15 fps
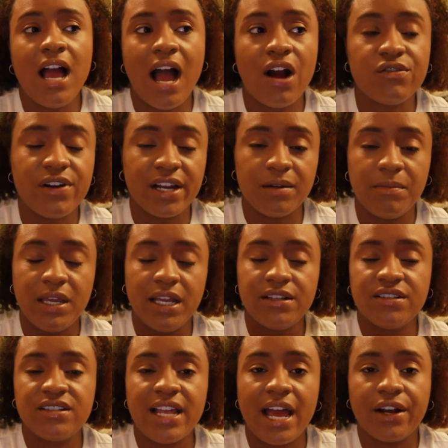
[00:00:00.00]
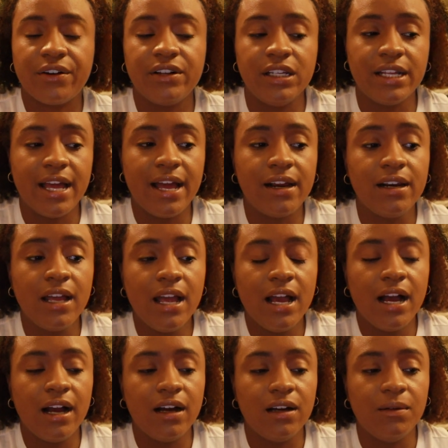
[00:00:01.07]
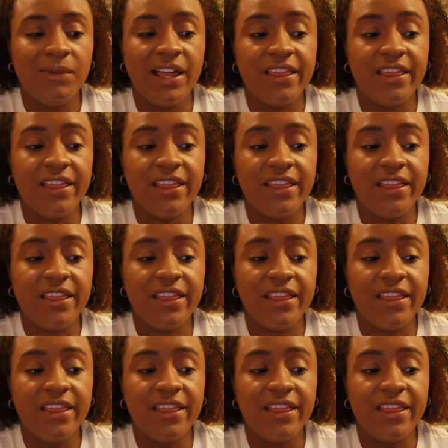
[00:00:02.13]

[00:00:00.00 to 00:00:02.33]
I recommend staggering that.